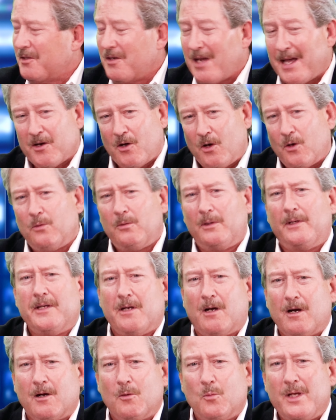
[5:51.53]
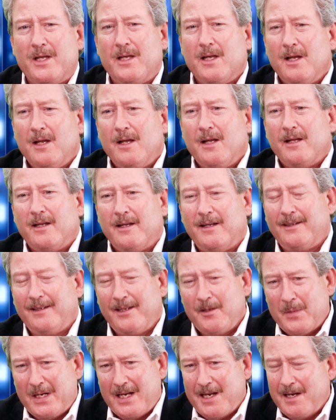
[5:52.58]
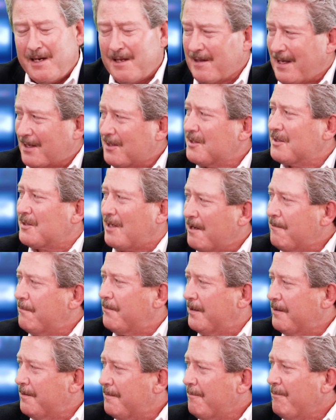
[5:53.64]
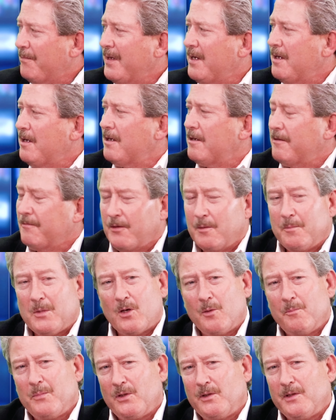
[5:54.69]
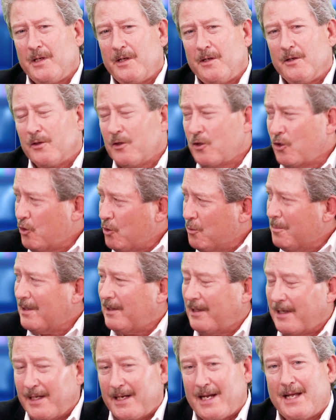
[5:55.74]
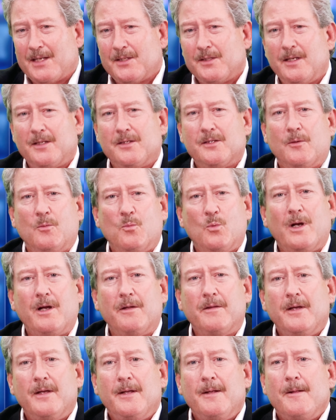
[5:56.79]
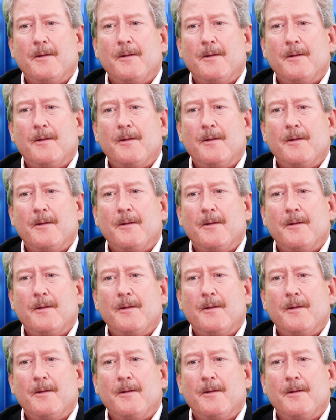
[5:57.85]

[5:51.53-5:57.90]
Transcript: Not only are we eliminating that siphon from our ability to accumulate assets and wealth,